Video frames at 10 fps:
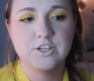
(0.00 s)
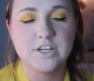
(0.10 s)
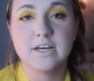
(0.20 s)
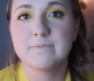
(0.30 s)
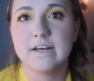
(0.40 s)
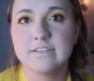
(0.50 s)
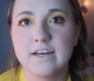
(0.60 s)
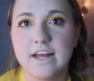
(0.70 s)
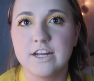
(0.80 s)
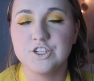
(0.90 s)
she comes
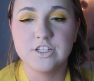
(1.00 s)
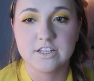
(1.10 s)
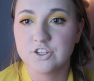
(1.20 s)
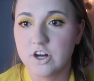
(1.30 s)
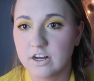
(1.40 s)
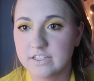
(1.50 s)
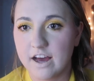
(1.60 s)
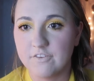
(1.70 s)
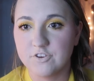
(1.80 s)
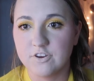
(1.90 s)
outside and she like she stomps
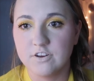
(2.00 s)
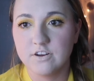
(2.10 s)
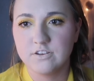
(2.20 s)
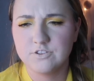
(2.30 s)
after